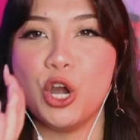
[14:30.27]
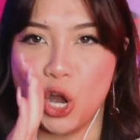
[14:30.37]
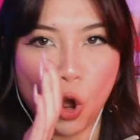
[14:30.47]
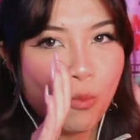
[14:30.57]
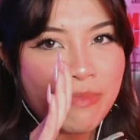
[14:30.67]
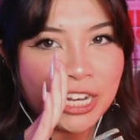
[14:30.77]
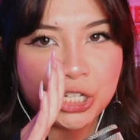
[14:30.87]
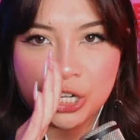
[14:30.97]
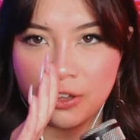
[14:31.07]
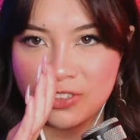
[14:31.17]
No
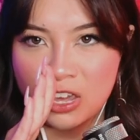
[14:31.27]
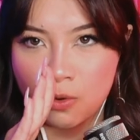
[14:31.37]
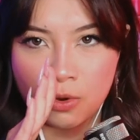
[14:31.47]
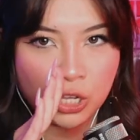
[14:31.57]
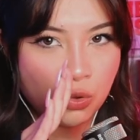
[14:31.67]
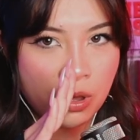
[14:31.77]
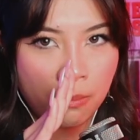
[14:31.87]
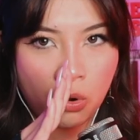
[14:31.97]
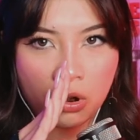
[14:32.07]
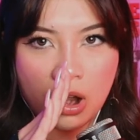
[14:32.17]
mention of Kira
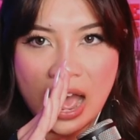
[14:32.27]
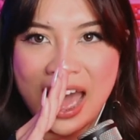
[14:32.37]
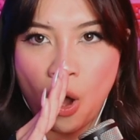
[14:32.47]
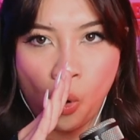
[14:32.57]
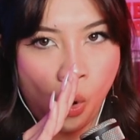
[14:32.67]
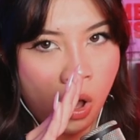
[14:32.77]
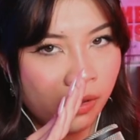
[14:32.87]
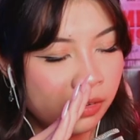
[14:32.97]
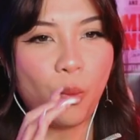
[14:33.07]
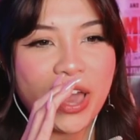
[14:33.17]
Yukimura at
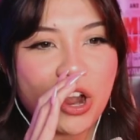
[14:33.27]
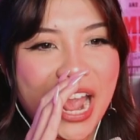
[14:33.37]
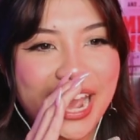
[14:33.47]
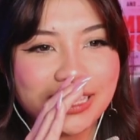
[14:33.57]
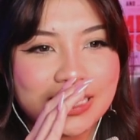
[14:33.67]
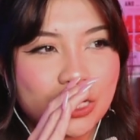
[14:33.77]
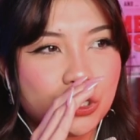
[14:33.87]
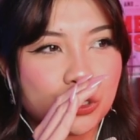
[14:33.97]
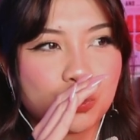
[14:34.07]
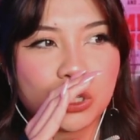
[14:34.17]
all. The way her
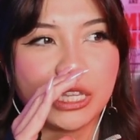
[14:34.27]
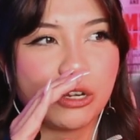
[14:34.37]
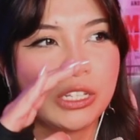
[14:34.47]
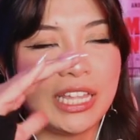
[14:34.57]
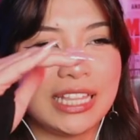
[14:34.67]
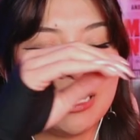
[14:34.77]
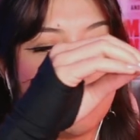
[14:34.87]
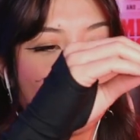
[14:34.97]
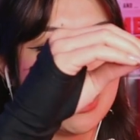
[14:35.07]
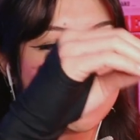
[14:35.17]
ancestors were literally like
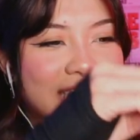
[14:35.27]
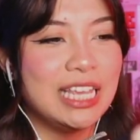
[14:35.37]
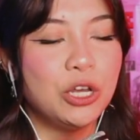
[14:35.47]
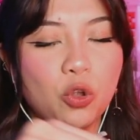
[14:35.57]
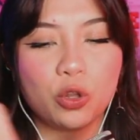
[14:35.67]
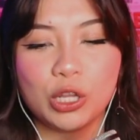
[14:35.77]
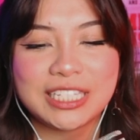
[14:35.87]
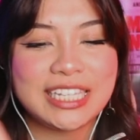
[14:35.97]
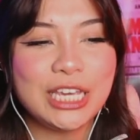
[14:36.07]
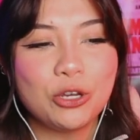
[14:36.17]
the
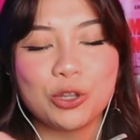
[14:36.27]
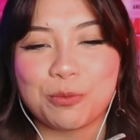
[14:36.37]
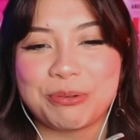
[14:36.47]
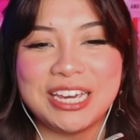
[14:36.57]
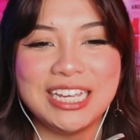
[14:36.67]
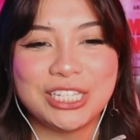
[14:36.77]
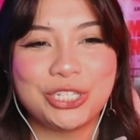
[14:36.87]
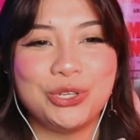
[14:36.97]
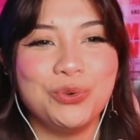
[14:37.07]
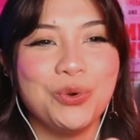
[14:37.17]
singular piece
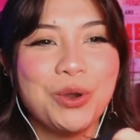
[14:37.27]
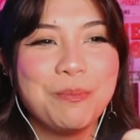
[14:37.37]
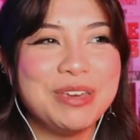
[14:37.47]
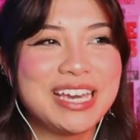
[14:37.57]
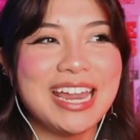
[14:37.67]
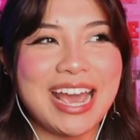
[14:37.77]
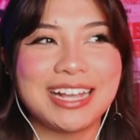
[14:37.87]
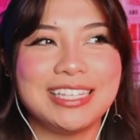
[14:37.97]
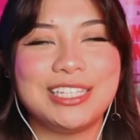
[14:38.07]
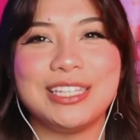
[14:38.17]
to be
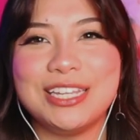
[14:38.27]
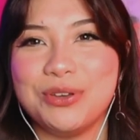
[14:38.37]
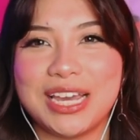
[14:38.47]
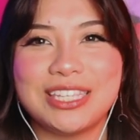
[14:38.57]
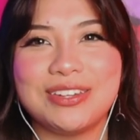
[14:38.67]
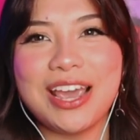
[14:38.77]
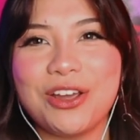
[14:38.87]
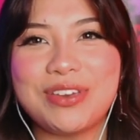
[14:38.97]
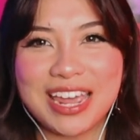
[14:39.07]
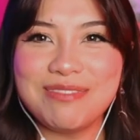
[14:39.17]
connected to the Nugitsune. Are
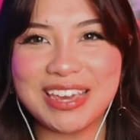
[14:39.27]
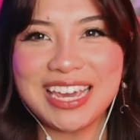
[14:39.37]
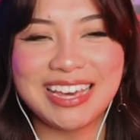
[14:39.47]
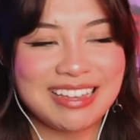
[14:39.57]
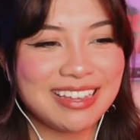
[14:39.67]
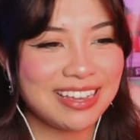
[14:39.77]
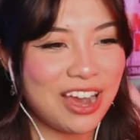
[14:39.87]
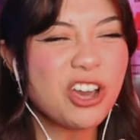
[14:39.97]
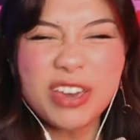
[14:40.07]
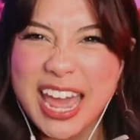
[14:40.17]
you kidding me?
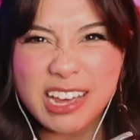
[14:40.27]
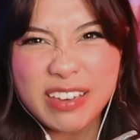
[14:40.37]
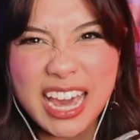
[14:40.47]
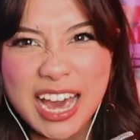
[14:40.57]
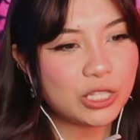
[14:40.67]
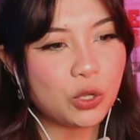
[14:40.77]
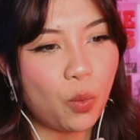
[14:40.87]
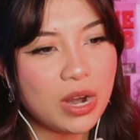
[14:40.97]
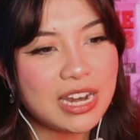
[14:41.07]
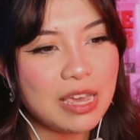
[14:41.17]
Are you kidding me? That's the
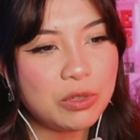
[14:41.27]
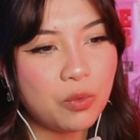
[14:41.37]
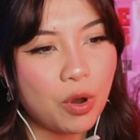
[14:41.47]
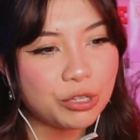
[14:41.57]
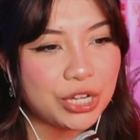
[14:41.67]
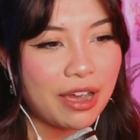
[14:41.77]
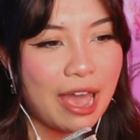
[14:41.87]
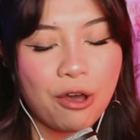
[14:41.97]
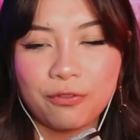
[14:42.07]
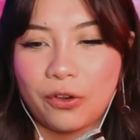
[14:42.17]
one name you won't shout
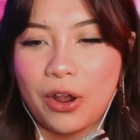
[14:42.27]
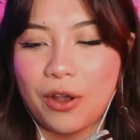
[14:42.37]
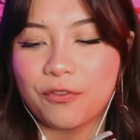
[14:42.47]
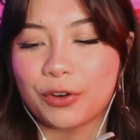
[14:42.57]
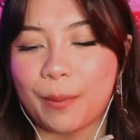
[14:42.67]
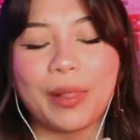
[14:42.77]
out for an